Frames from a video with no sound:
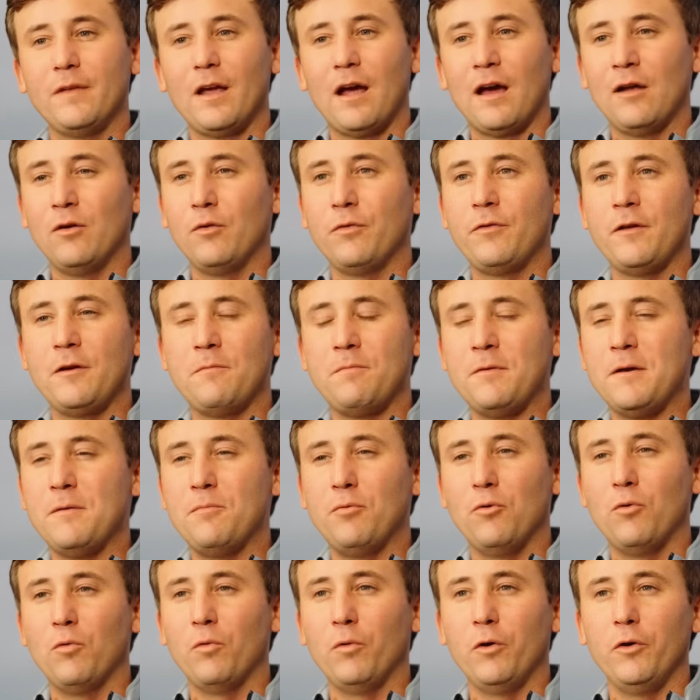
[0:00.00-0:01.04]
I don't think
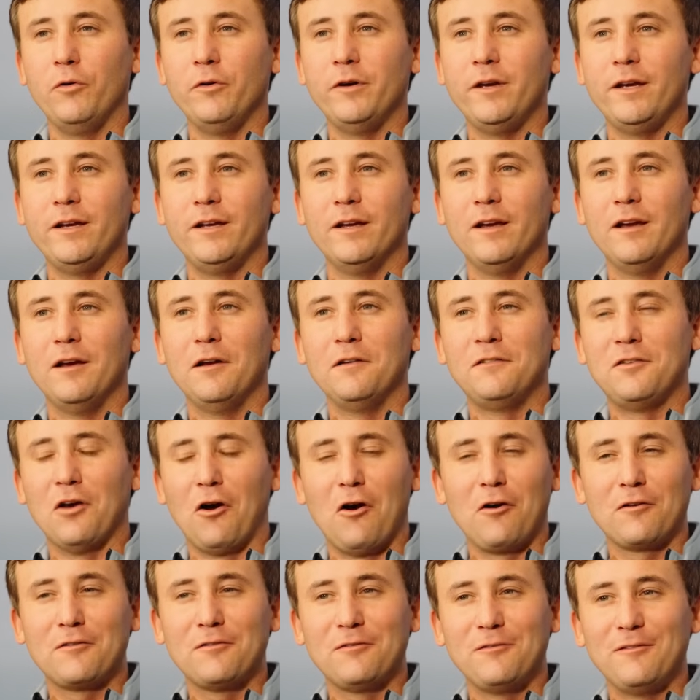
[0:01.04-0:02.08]
people really
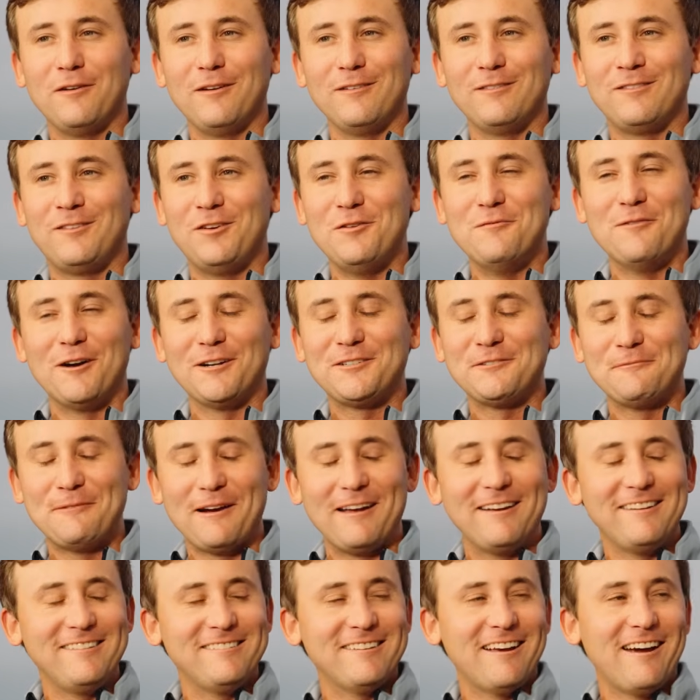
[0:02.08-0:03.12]
talked too much
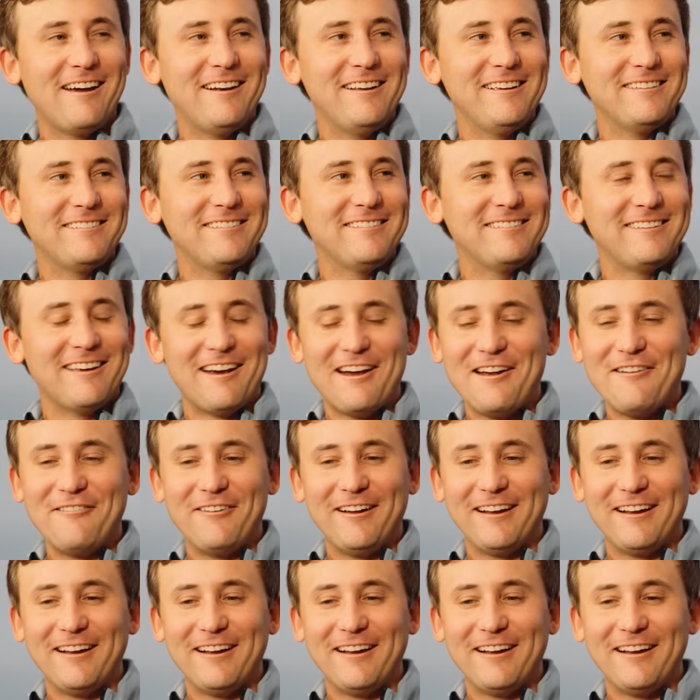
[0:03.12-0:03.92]
about anxiety at the time.